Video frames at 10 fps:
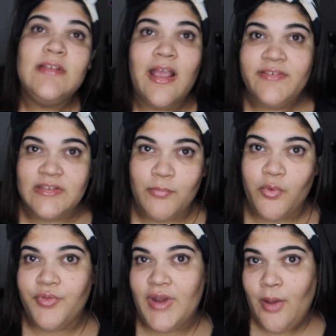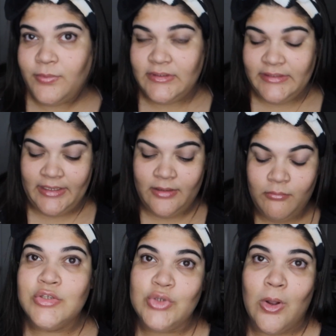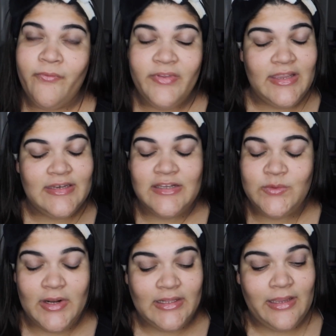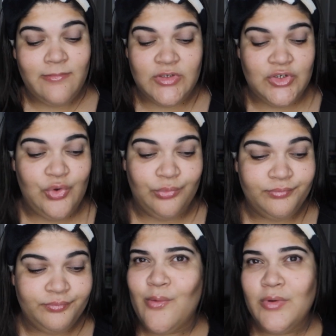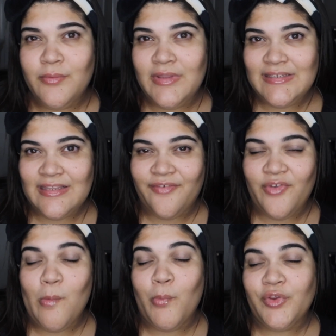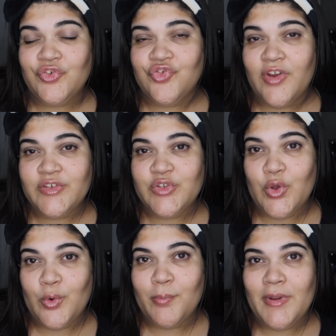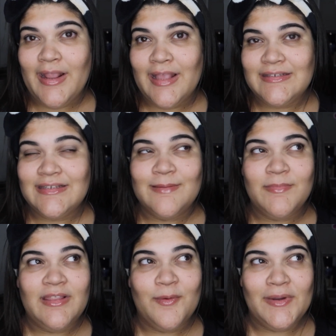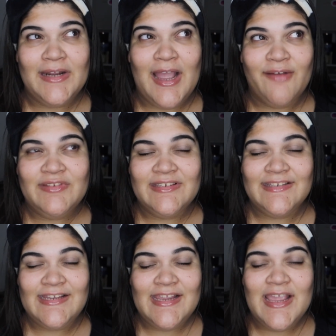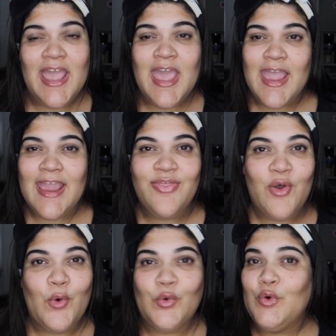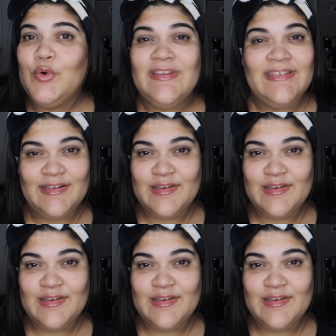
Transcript: to have smoothed out the lid, so hopefully it does what it claimed to do. I wouldn't really say they feel moisturized though, but I guess that's something that we're gonna have to see in the whole creasing